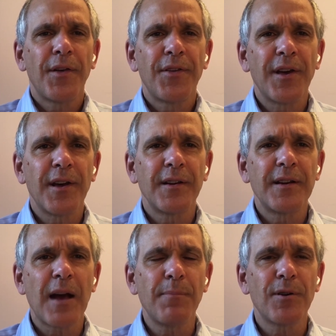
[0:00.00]
The
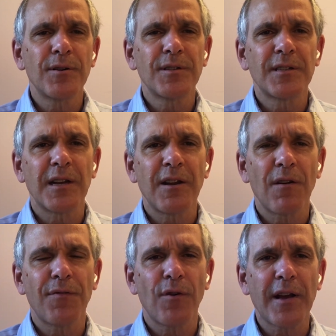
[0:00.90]
numbers in our
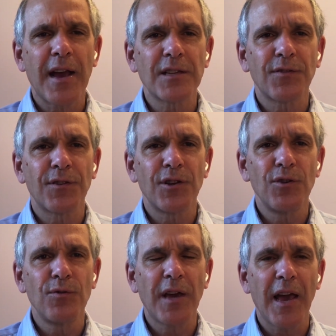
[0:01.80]
forecast for
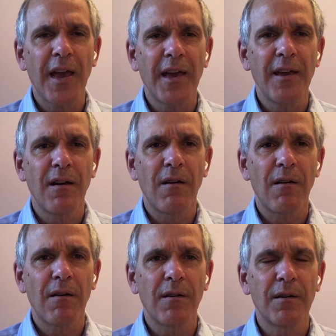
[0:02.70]
the UK
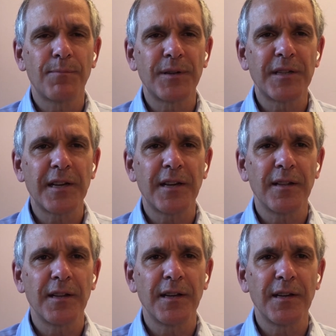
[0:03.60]
are
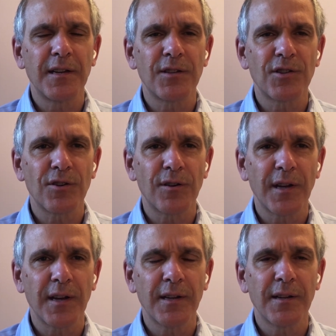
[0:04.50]
particularly
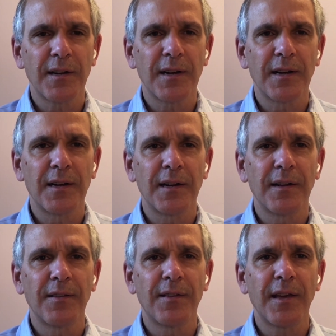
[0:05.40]
concerning.
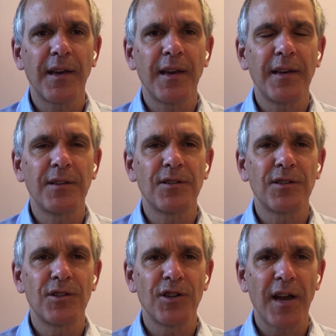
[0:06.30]
They
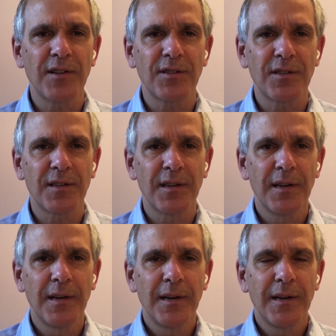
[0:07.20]
suggest,
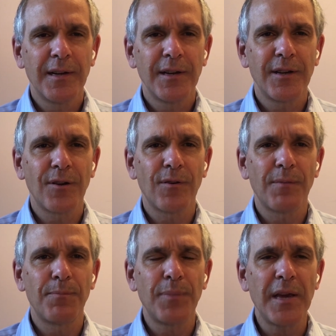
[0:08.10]
a
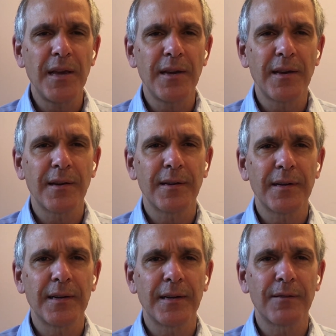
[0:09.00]
peak
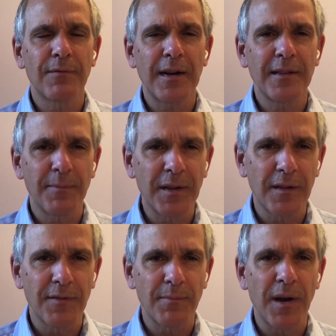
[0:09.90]
right in the
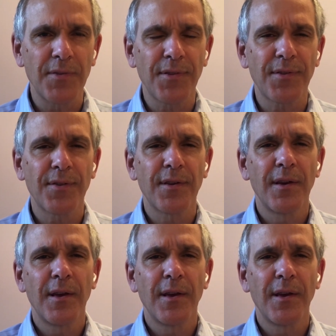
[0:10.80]
middle of the month,